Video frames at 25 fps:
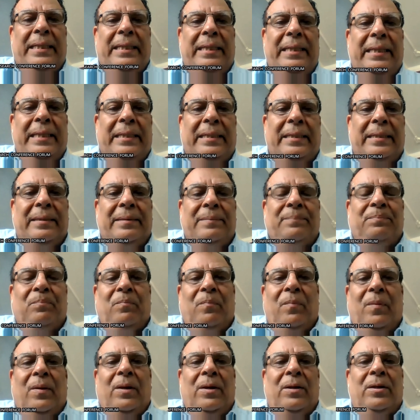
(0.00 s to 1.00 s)
needed
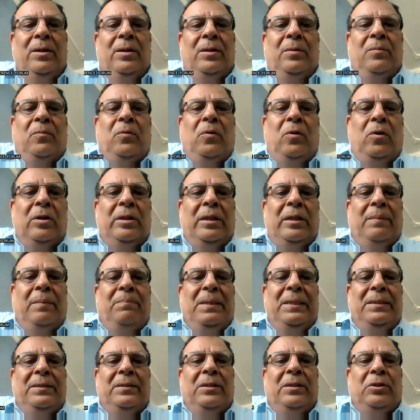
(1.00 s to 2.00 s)
for the
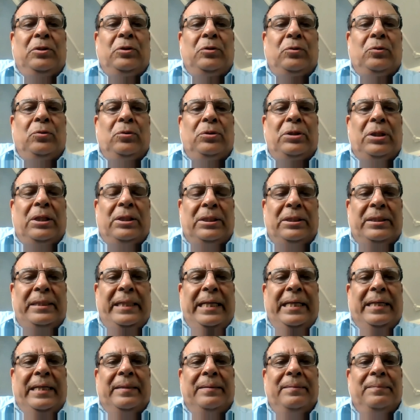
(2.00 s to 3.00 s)
business to
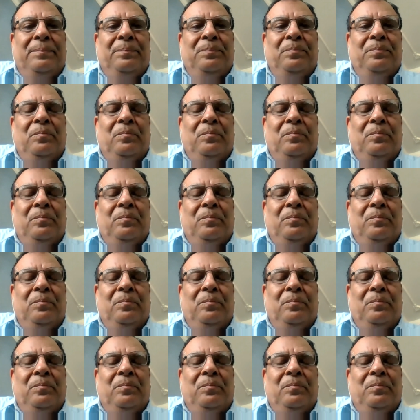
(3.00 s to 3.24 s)
sustain.